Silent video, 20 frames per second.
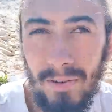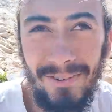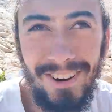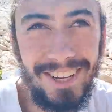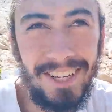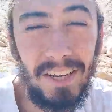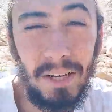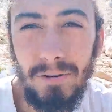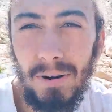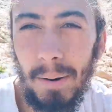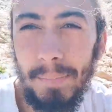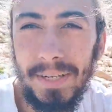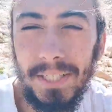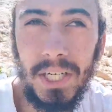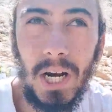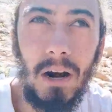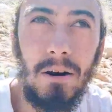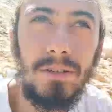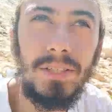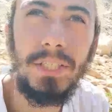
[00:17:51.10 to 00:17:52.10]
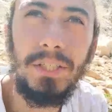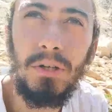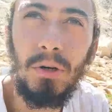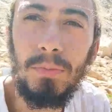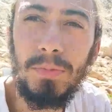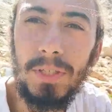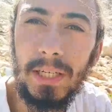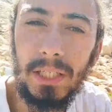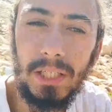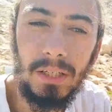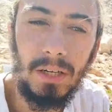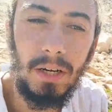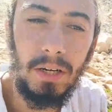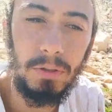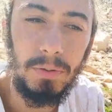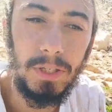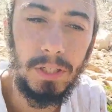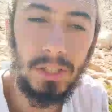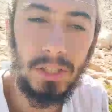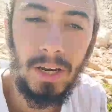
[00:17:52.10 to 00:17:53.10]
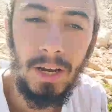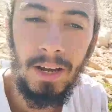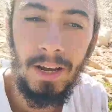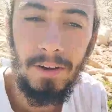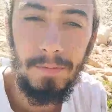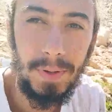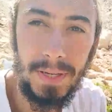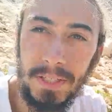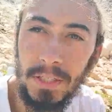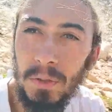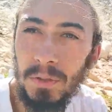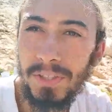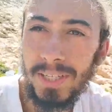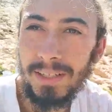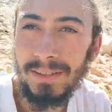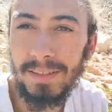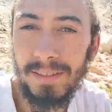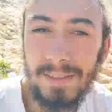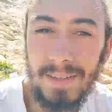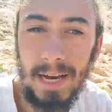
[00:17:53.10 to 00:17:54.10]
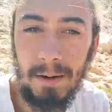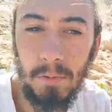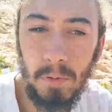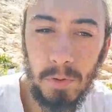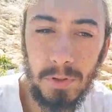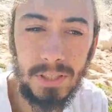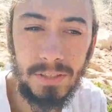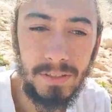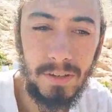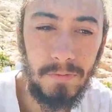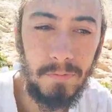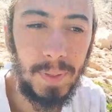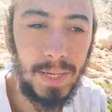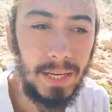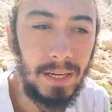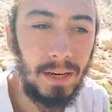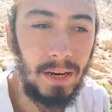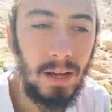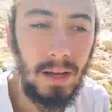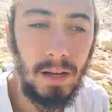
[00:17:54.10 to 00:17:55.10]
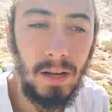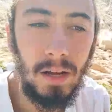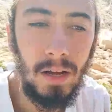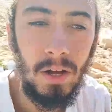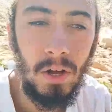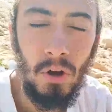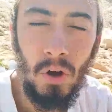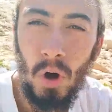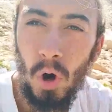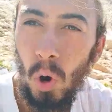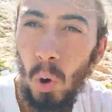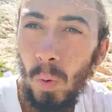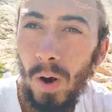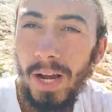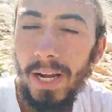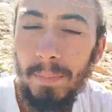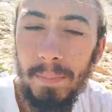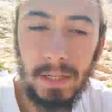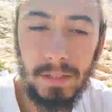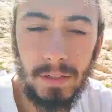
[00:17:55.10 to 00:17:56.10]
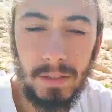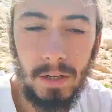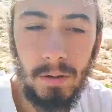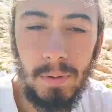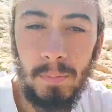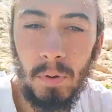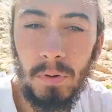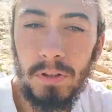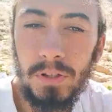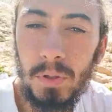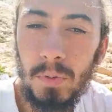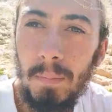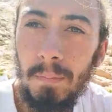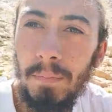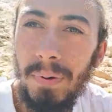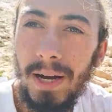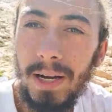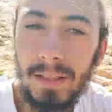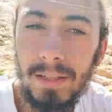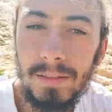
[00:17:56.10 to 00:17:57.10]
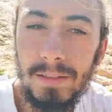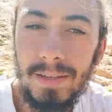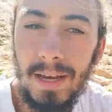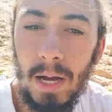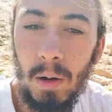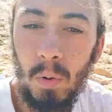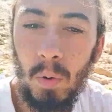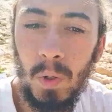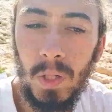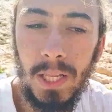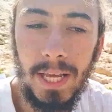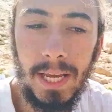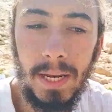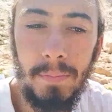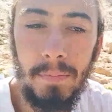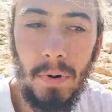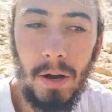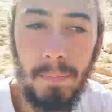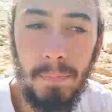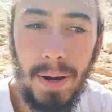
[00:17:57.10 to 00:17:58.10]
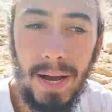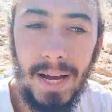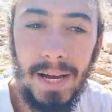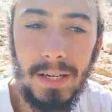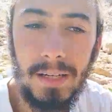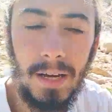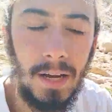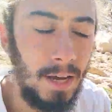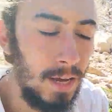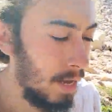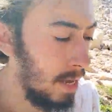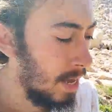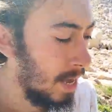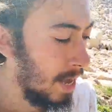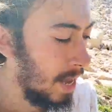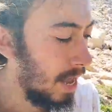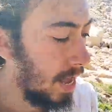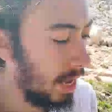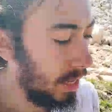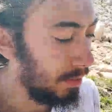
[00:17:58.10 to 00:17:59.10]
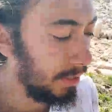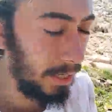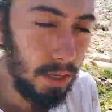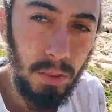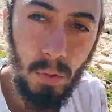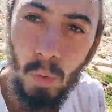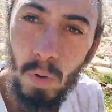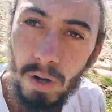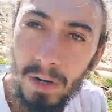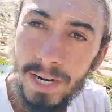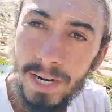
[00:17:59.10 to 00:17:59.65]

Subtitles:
of like a crappy charity shop t-shirt, which I've been using as a towel since I've been away, because I can't be bothered to unpack the towel in my bag. And the other one